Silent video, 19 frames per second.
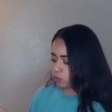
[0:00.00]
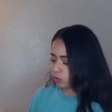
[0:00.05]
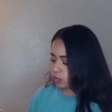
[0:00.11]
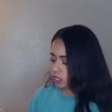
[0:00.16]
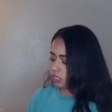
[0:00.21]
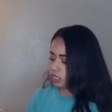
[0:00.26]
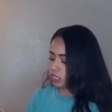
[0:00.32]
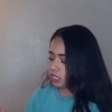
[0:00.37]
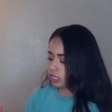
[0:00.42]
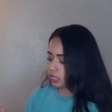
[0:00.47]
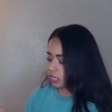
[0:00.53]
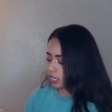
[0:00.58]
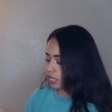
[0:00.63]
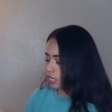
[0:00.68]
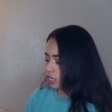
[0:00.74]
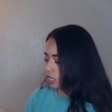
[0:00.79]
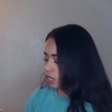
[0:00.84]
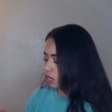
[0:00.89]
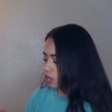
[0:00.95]
really
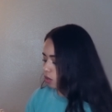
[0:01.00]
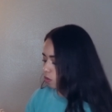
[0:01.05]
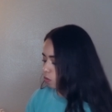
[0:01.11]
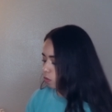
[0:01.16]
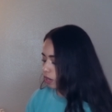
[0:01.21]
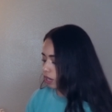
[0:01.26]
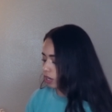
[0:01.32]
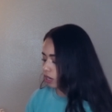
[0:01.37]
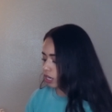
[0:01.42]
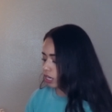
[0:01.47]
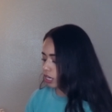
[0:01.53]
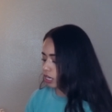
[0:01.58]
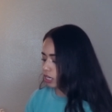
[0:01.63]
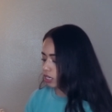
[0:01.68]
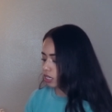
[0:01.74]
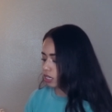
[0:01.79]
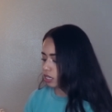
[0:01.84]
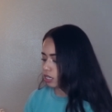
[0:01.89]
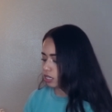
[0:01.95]
like
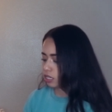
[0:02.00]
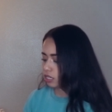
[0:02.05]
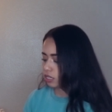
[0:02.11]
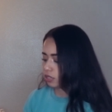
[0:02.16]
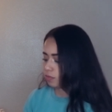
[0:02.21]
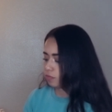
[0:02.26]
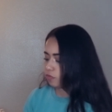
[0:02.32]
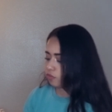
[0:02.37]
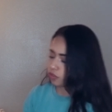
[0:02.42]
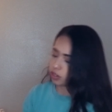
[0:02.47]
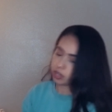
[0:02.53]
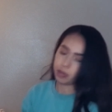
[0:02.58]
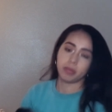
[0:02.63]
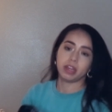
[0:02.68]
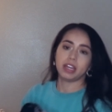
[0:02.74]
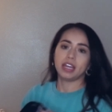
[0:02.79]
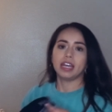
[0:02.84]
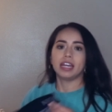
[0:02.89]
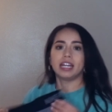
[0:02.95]
wearing um, from
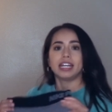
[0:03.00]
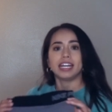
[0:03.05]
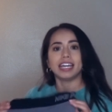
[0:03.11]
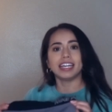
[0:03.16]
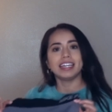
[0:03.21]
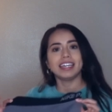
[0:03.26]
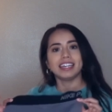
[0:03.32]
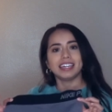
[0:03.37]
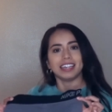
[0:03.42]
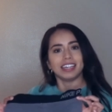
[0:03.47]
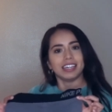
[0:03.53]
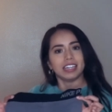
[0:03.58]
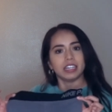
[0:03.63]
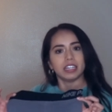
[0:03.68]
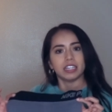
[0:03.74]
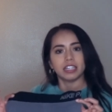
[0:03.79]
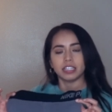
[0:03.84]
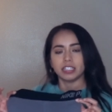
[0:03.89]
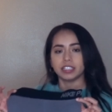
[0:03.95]

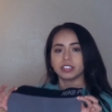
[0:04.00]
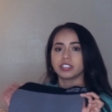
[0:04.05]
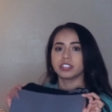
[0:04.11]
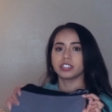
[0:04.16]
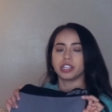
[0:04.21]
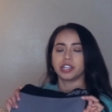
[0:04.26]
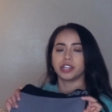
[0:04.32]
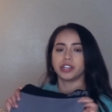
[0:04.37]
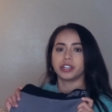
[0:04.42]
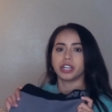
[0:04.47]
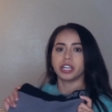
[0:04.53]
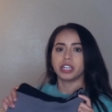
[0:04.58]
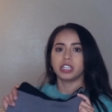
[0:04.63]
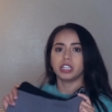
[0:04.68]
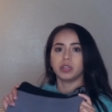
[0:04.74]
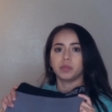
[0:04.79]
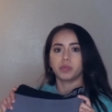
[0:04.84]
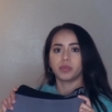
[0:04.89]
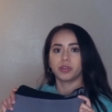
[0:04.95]
Nike is their
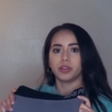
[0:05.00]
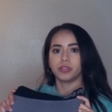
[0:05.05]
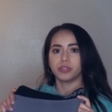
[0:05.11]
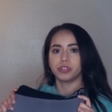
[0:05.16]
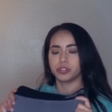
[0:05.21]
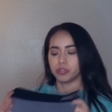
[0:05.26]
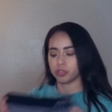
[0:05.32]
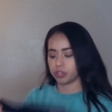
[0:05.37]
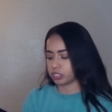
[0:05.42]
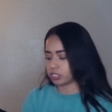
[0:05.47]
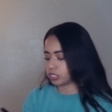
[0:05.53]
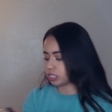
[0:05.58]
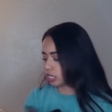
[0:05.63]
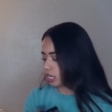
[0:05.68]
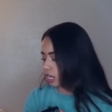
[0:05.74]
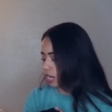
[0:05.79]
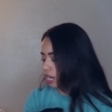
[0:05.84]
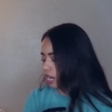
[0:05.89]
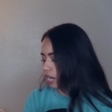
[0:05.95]
Nike Pro shorts.
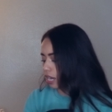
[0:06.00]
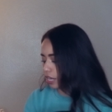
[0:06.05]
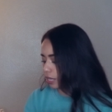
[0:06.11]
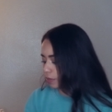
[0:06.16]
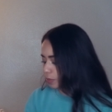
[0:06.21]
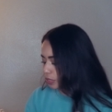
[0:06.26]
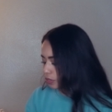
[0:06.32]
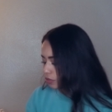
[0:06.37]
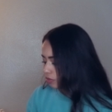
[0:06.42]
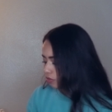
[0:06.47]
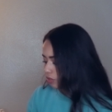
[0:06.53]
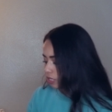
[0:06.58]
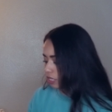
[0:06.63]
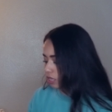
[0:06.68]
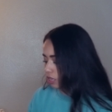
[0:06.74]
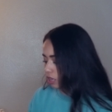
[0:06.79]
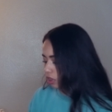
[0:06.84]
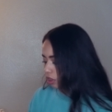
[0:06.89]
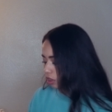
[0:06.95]
I
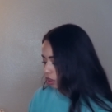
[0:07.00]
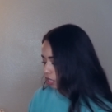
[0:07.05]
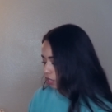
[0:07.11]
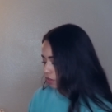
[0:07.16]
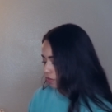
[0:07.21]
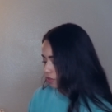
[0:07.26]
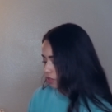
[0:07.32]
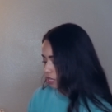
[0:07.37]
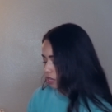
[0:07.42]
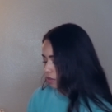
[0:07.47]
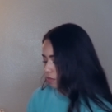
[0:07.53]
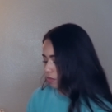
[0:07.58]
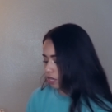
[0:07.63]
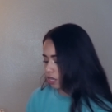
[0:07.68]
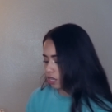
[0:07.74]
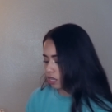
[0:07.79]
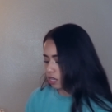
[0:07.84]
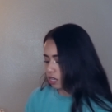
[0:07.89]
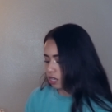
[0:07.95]
absolutely love them.
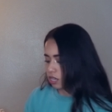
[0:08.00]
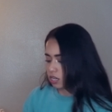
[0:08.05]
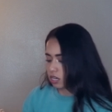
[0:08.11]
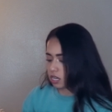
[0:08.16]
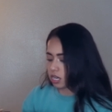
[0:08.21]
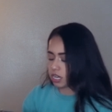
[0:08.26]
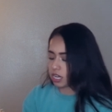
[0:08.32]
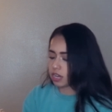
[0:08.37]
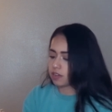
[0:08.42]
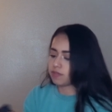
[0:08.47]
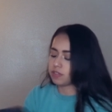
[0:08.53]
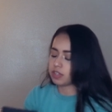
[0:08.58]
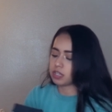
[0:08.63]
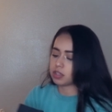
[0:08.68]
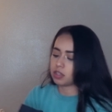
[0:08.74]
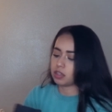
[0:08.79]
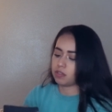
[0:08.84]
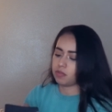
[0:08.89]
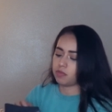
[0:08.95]
I have
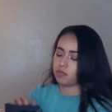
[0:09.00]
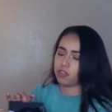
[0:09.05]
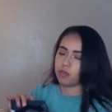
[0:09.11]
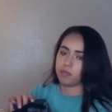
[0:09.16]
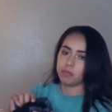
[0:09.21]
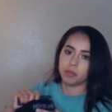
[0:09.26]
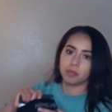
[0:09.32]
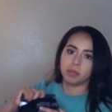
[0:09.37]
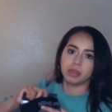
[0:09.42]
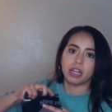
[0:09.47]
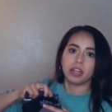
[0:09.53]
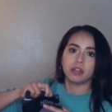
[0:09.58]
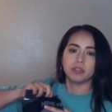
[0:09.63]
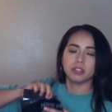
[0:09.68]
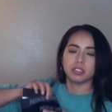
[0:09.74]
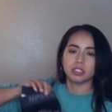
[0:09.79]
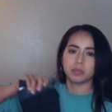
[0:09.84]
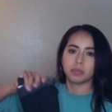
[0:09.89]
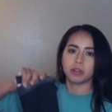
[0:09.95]
like, from the black
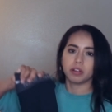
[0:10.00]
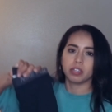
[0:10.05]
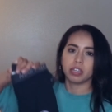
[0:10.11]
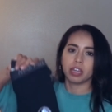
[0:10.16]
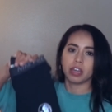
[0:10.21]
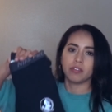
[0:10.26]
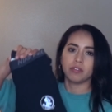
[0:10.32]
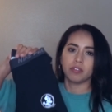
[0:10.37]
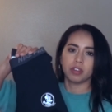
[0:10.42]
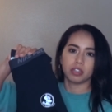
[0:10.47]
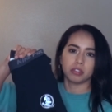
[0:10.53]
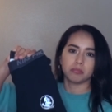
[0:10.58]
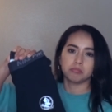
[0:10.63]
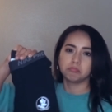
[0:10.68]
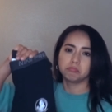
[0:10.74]
ones, I probably have like